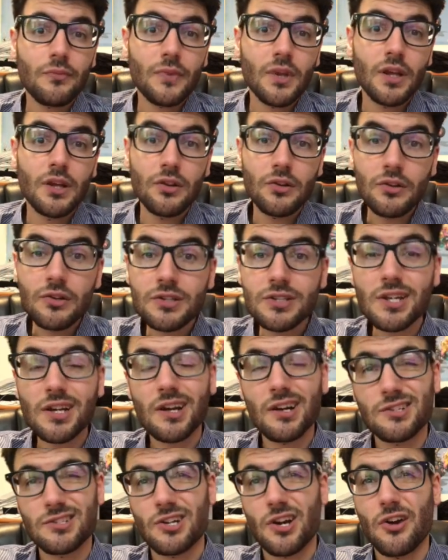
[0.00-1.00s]
it looks like
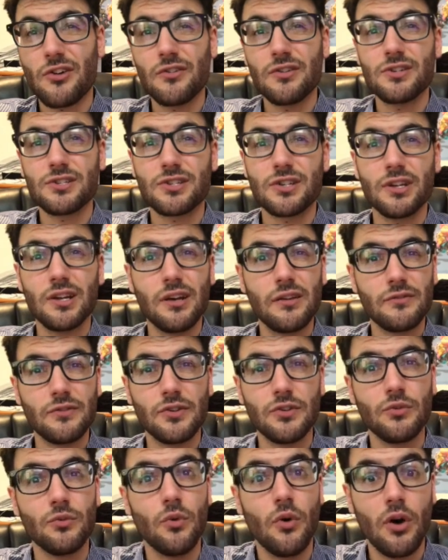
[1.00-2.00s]
Altaria is going to have to
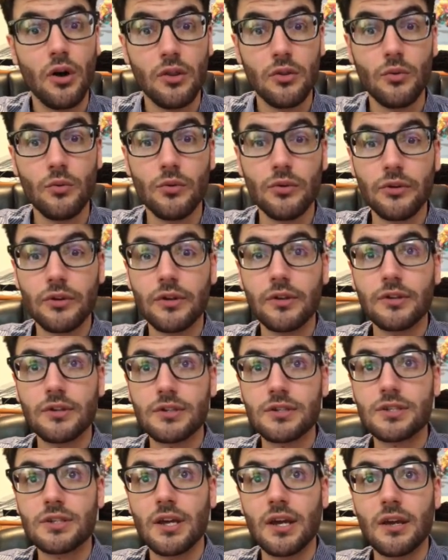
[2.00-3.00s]
do all the work in
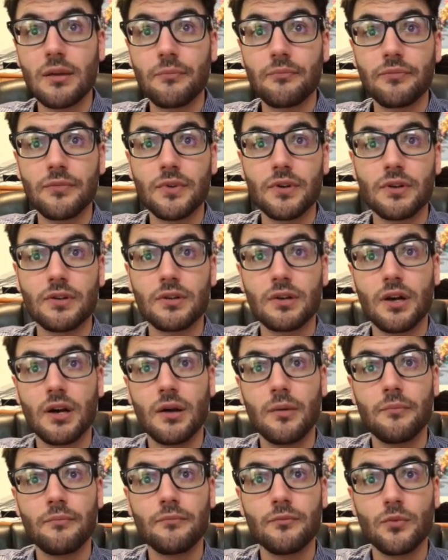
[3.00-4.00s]
this game.
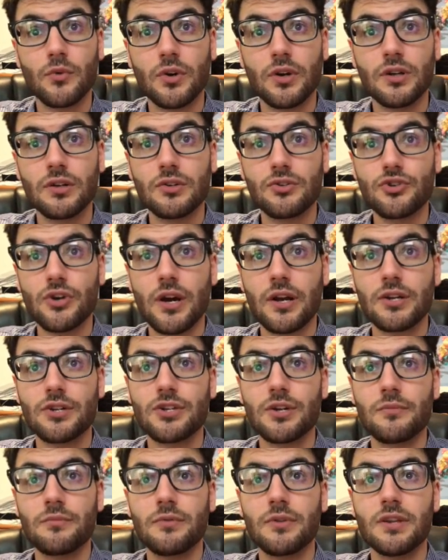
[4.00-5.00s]
We're going to try to
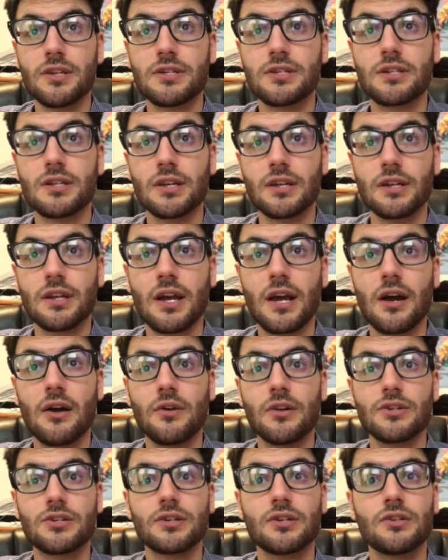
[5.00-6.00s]
chip this thing down.
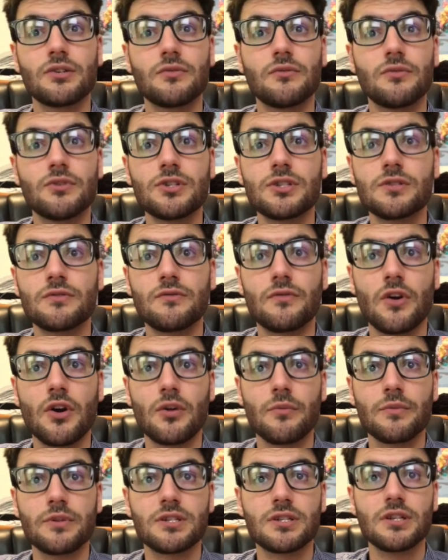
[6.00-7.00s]
It's going to just
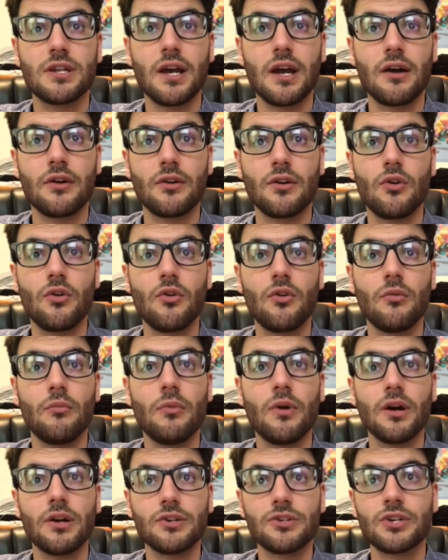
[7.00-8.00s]
farm us down a whole
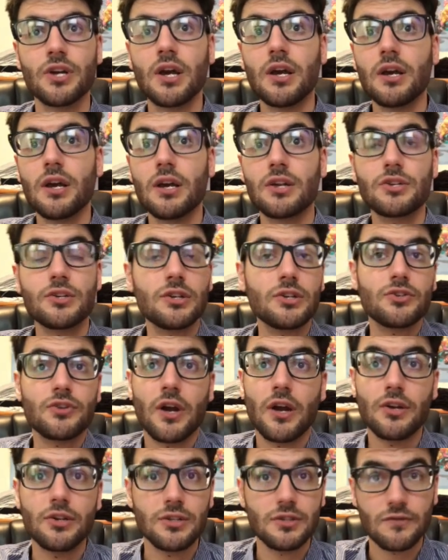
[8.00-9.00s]
bunch. It's going to
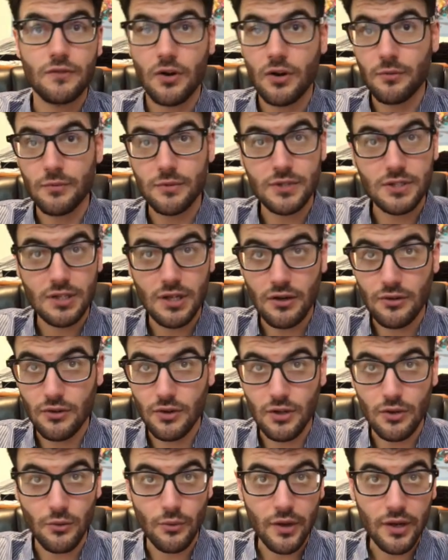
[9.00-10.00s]
try to just farm us down all
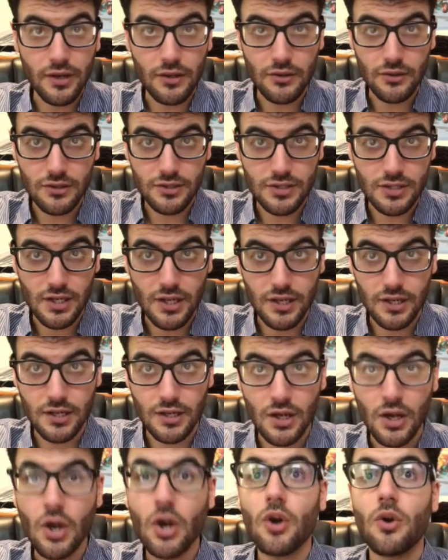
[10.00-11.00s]
the way, it looks like,
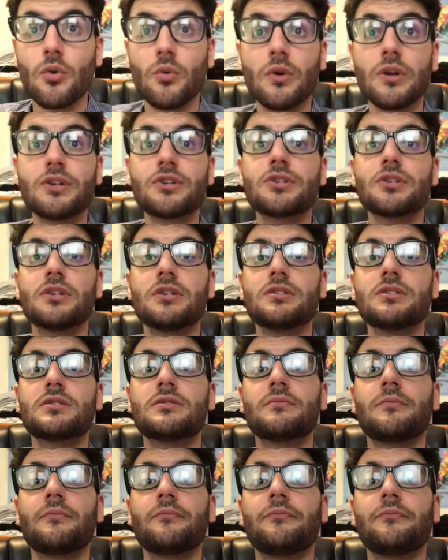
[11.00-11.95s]
which is